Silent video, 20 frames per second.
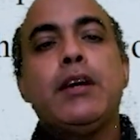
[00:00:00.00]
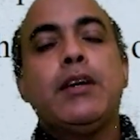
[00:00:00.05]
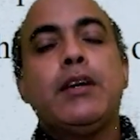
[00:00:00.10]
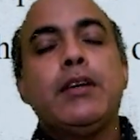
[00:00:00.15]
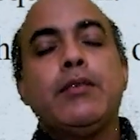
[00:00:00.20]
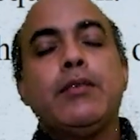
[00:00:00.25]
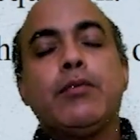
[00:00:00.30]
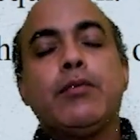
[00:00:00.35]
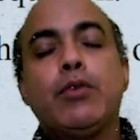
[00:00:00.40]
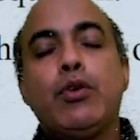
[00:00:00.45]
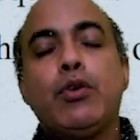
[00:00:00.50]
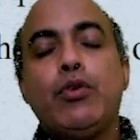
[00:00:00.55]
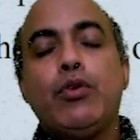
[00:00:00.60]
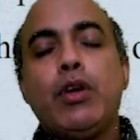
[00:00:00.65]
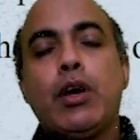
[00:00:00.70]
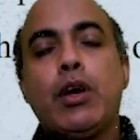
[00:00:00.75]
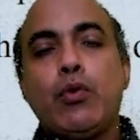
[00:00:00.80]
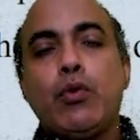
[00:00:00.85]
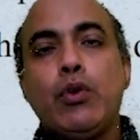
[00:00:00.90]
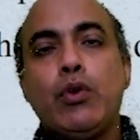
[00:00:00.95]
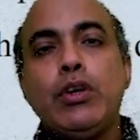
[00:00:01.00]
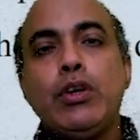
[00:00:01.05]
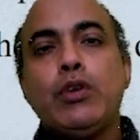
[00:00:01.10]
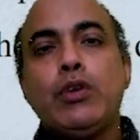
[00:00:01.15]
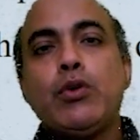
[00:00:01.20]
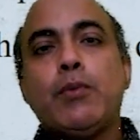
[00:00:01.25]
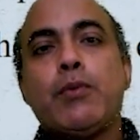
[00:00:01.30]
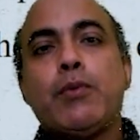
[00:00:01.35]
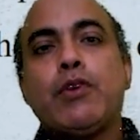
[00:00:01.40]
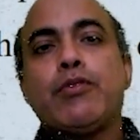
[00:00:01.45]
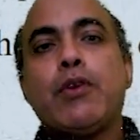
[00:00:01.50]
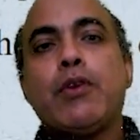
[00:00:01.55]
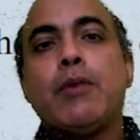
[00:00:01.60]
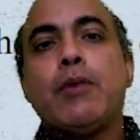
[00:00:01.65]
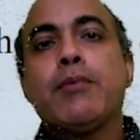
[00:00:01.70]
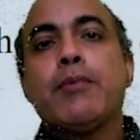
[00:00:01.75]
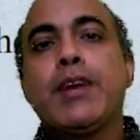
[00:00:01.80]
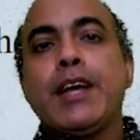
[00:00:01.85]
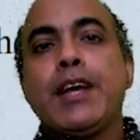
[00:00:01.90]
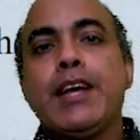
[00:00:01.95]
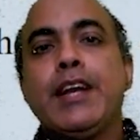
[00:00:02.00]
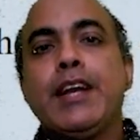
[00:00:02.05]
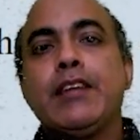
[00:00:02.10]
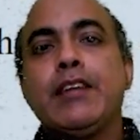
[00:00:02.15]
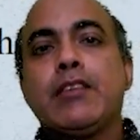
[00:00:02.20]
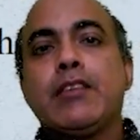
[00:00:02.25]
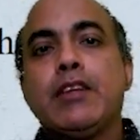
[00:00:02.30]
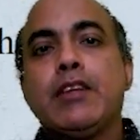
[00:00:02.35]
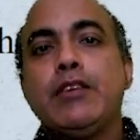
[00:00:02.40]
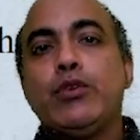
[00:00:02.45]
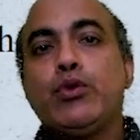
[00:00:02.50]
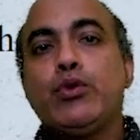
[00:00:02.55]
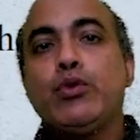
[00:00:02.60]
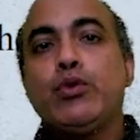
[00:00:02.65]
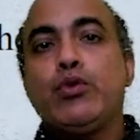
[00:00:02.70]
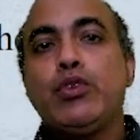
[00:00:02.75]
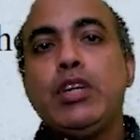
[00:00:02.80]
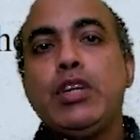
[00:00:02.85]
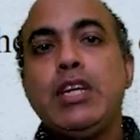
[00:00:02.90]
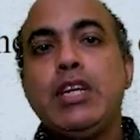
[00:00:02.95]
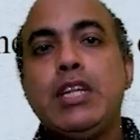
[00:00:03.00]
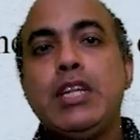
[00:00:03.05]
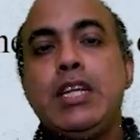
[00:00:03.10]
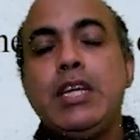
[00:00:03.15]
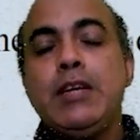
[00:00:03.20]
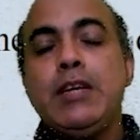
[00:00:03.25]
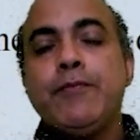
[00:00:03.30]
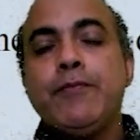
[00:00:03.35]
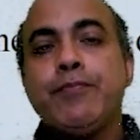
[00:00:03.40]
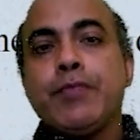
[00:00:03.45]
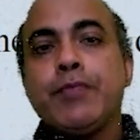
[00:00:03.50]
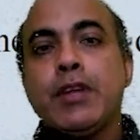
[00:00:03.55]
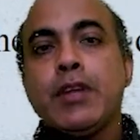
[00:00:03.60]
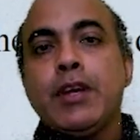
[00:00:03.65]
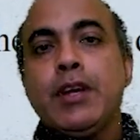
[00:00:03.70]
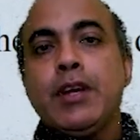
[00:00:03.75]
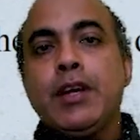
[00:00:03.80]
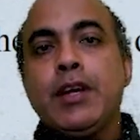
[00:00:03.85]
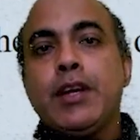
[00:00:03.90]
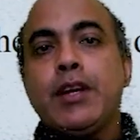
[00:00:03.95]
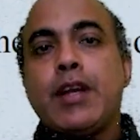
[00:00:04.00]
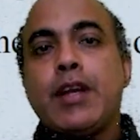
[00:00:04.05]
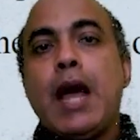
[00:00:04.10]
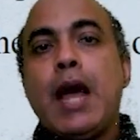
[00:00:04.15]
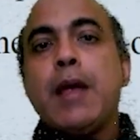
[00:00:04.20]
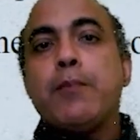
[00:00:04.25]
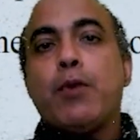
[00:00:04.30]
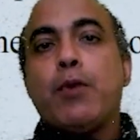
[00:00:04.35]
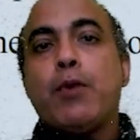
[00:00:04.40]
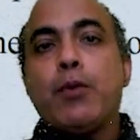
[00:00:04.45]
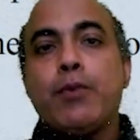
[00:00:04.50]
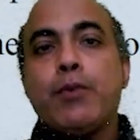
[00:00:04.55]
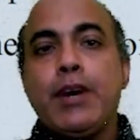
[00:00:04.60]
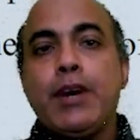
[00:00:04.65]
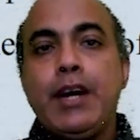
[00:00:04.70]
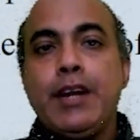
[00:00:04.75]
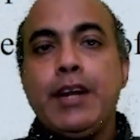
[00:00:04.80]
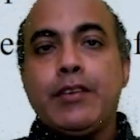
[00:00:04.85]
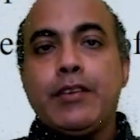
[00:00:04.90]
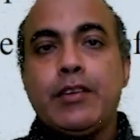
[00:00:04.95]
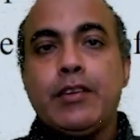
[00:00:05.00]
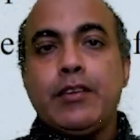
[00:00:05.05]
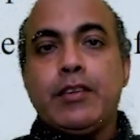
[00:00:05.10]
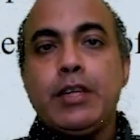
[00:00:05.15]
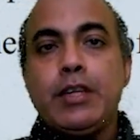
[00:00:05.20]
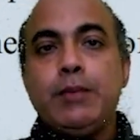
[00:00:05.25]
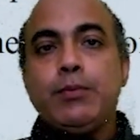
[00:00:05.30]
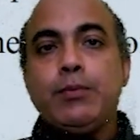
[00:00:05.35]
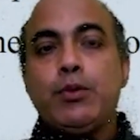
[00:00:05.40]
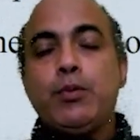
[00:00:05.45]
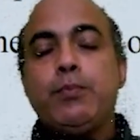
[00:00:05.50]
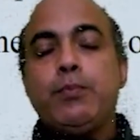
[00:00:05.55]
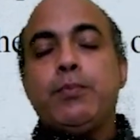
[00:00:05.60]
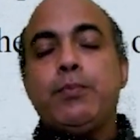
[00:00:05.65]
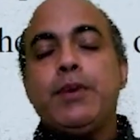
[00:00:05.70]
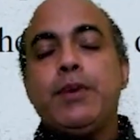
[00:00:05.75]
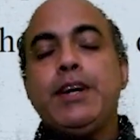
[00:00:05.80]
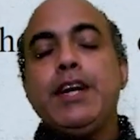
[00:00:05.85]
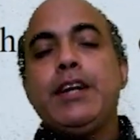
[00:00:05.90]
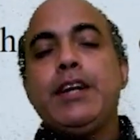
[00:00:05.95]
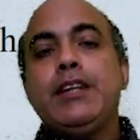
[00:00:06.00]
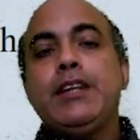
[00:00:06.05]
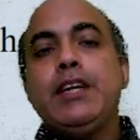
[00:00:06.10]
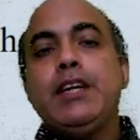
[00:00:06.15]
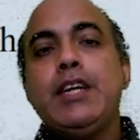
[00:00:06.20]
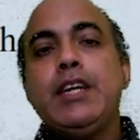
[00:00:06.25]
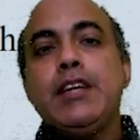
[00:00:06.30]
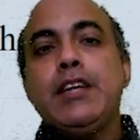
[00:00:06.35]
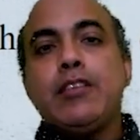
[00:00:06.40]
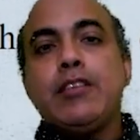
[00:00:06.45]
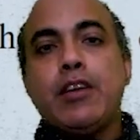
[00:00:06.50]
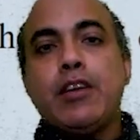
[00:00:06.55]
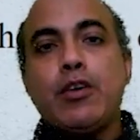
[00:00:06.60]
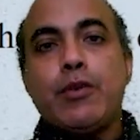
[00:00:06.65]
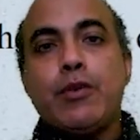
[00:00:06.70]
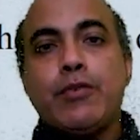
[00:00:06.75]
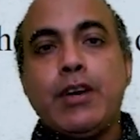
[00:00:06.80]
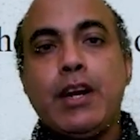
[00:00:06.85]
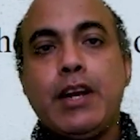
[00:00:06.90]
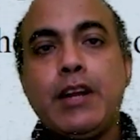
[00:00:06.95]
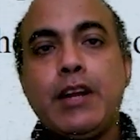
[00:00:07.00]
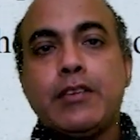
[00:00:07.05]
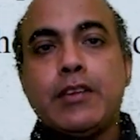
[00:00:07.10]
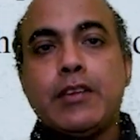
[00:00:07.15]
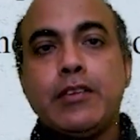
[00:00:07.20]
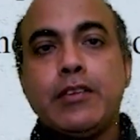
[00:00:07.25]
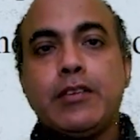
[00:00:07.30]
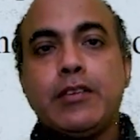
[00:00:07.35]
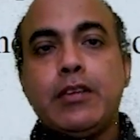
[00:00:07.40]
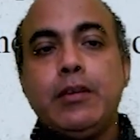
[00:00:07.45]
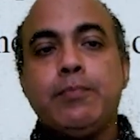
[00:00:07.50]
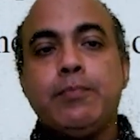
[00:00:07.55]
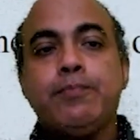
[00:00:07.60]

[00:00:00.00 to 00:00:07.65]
we are going to perform regression to see the type of relationship, to predict the nature of relationship.